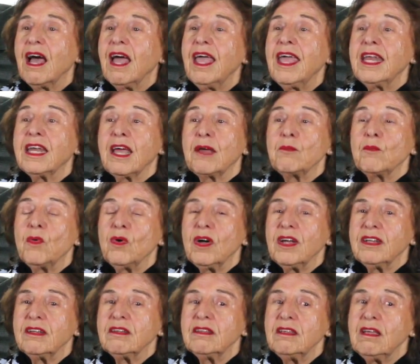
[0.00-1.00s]
and I
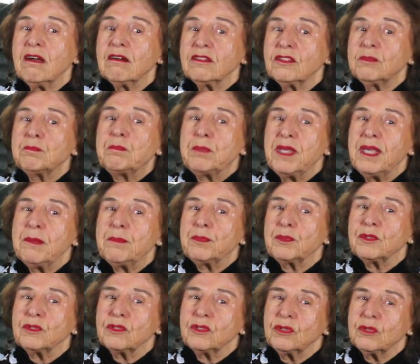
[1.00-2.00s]
want young
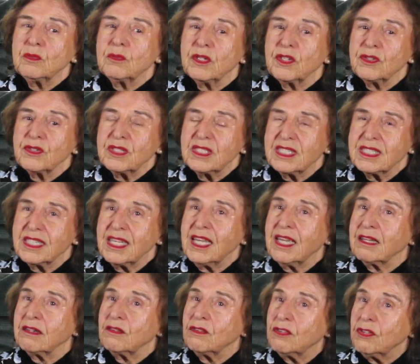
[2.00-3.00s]
people to
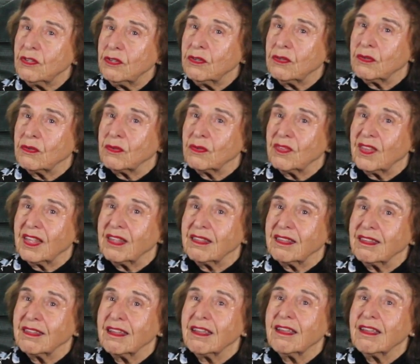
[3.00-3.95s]
understand too that